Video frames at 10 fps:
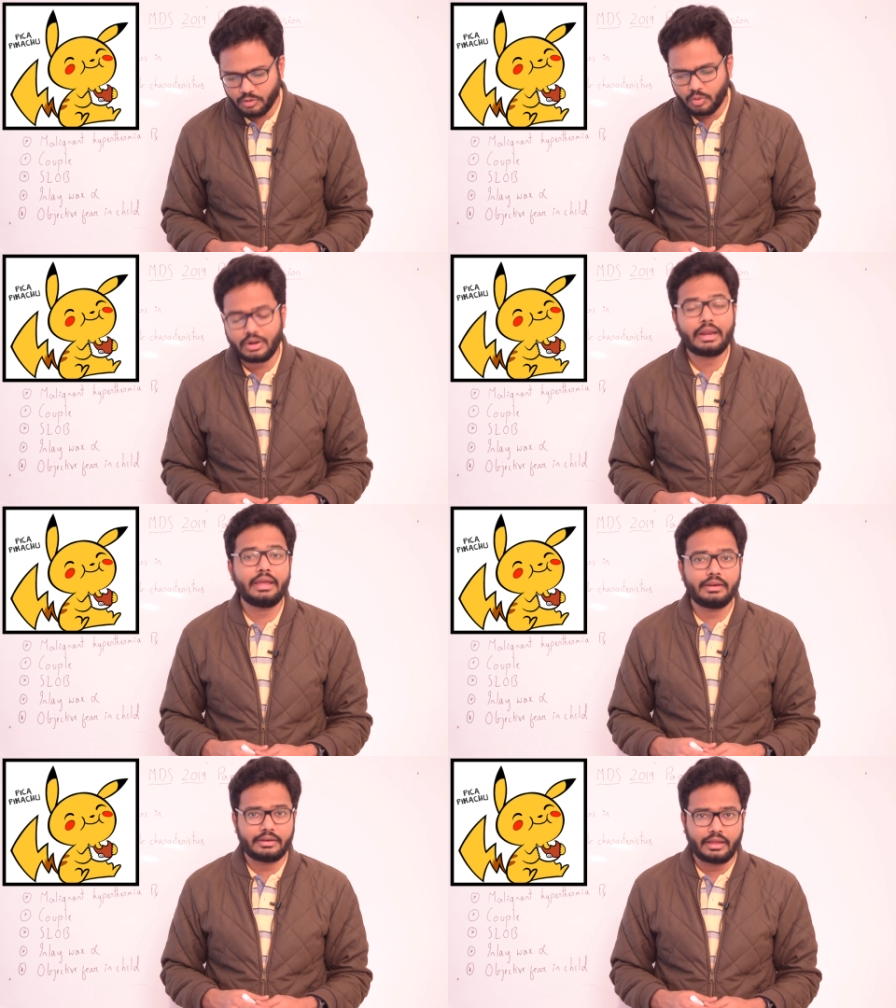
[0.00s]
to
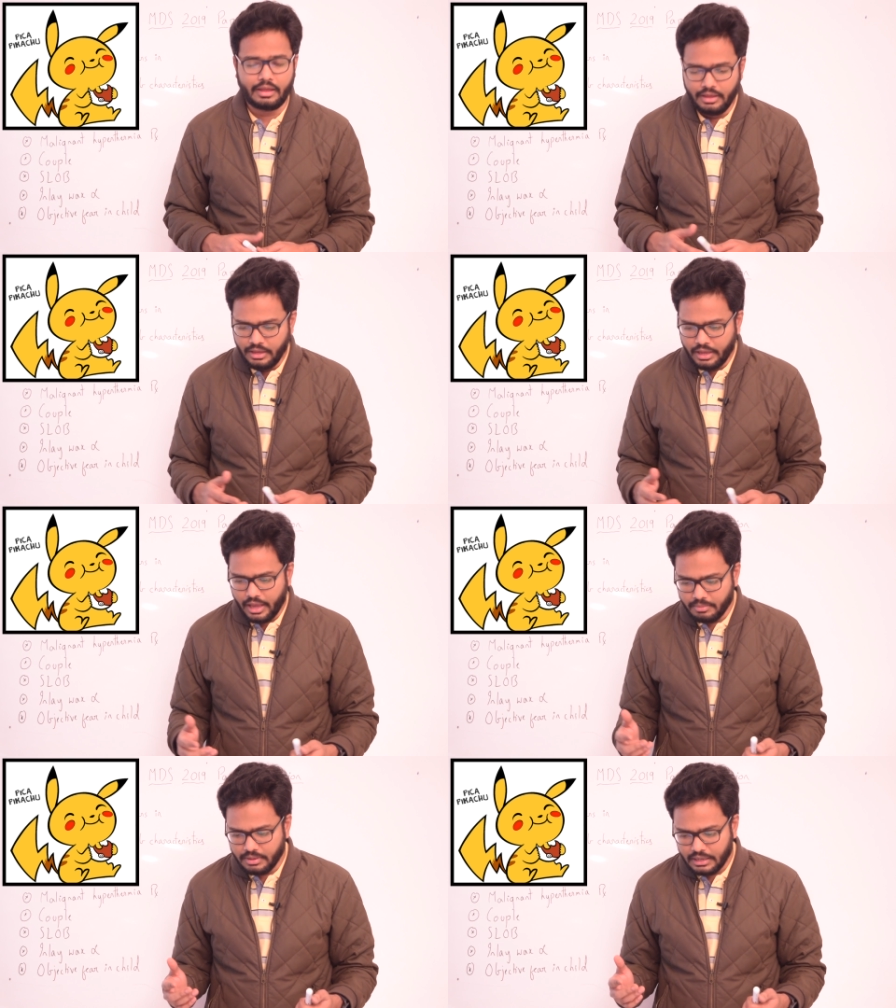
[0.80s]
clay eating
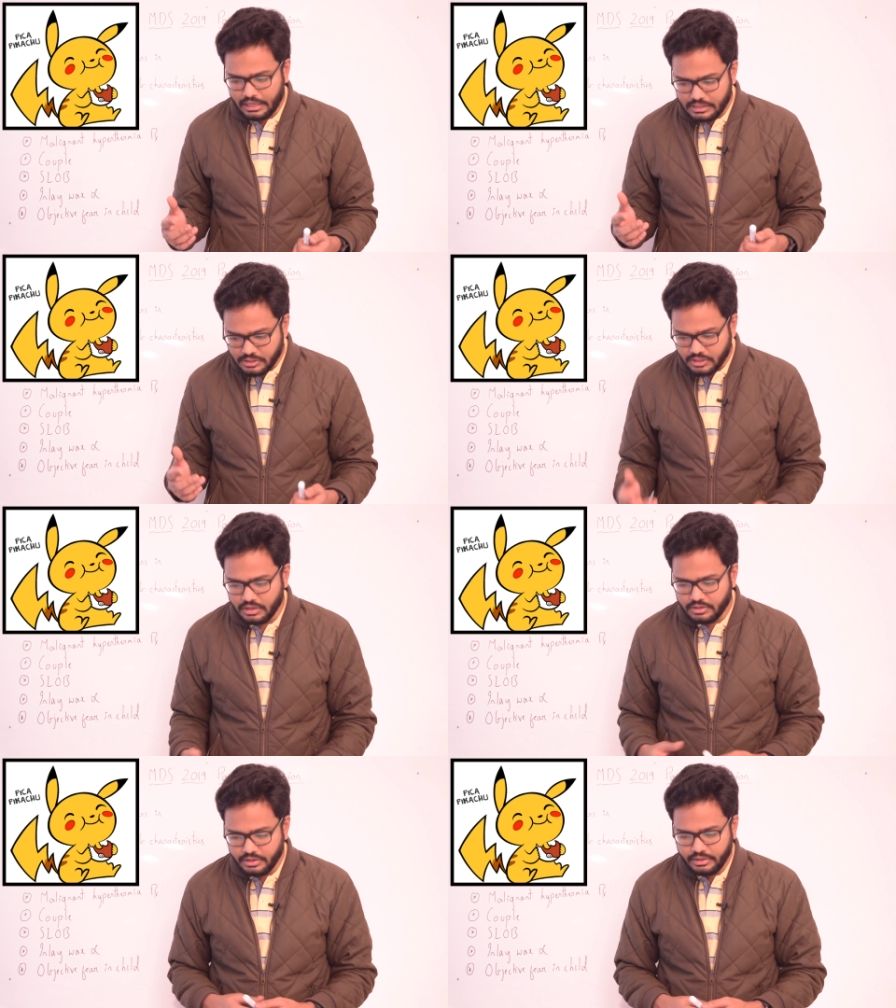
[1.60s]
among
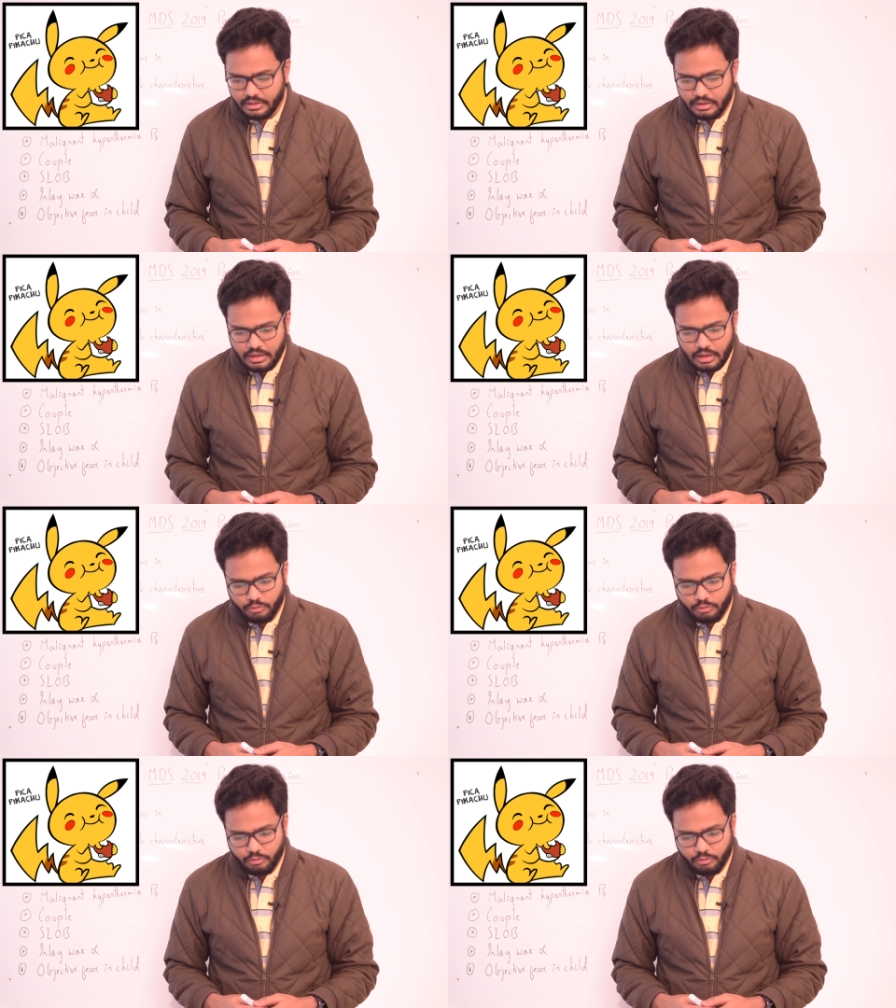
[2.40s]
children,